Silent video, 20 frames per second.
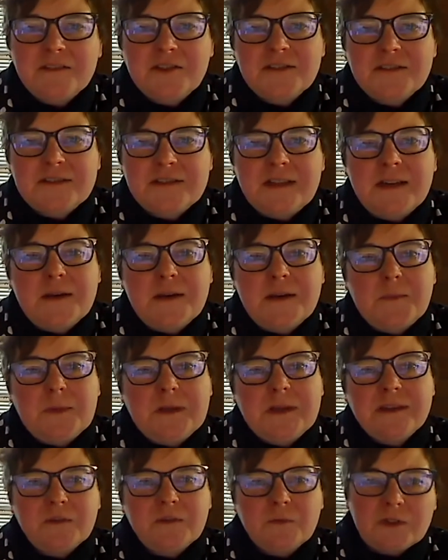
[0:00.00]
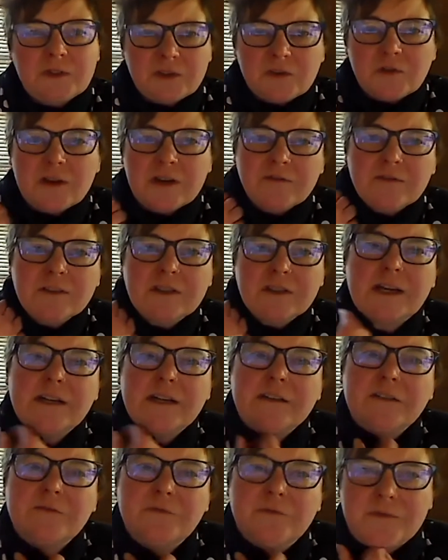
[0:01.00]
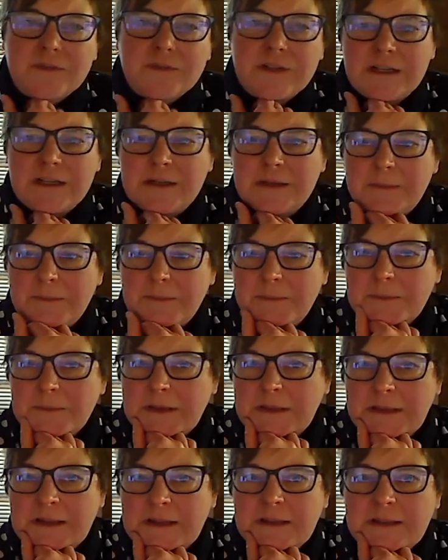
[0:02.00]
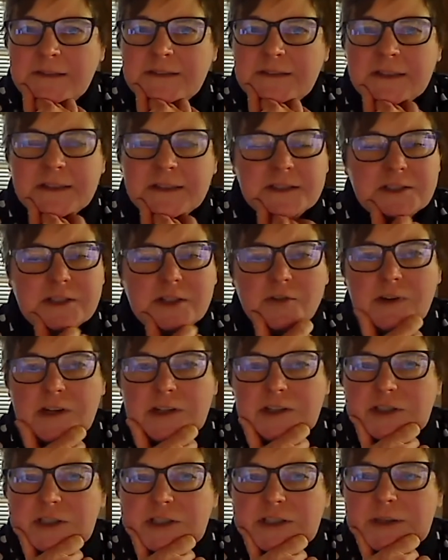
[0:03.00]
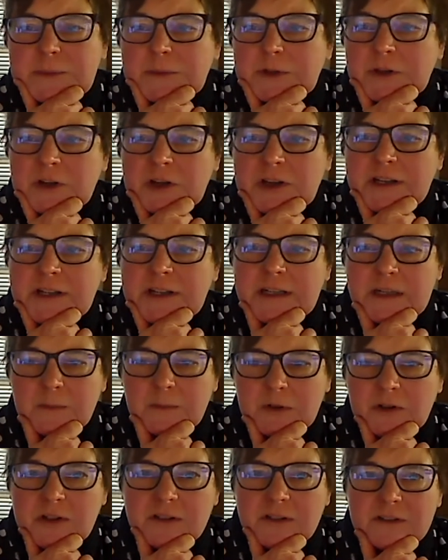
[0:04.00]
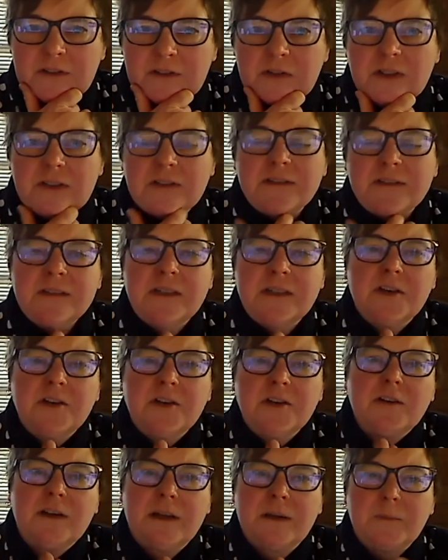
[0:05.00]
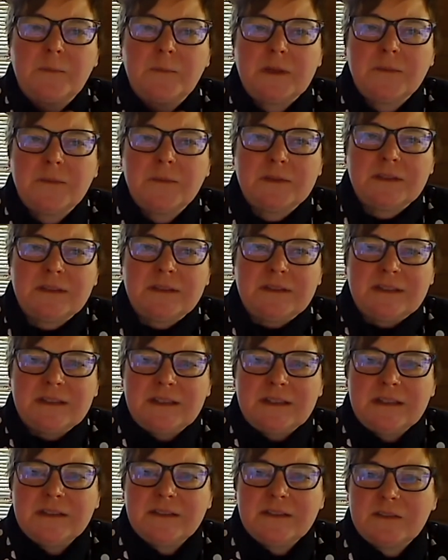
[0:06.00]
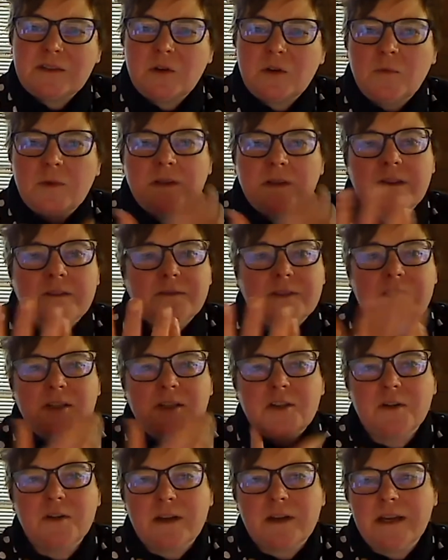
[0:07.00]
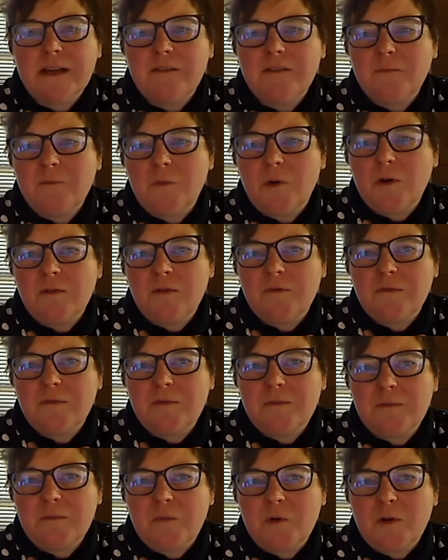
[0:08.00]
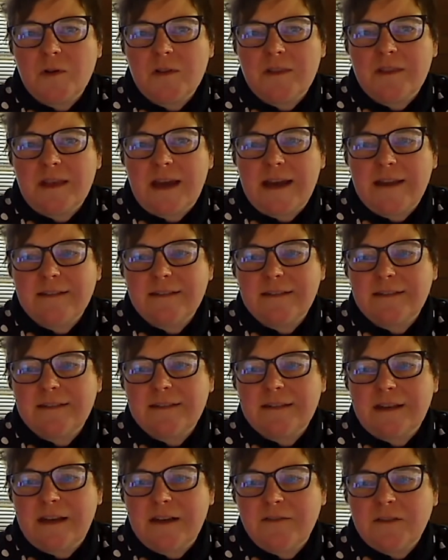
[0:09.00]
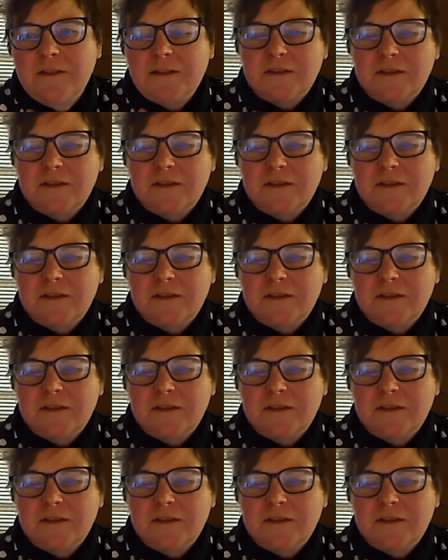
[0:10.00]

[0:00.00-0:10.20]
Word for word: just um, because we do have a lot of um, second generation immigrant and immigrant right. students here at BMCC. And so we'd right. love to hear kind of more of more of that side yeah. of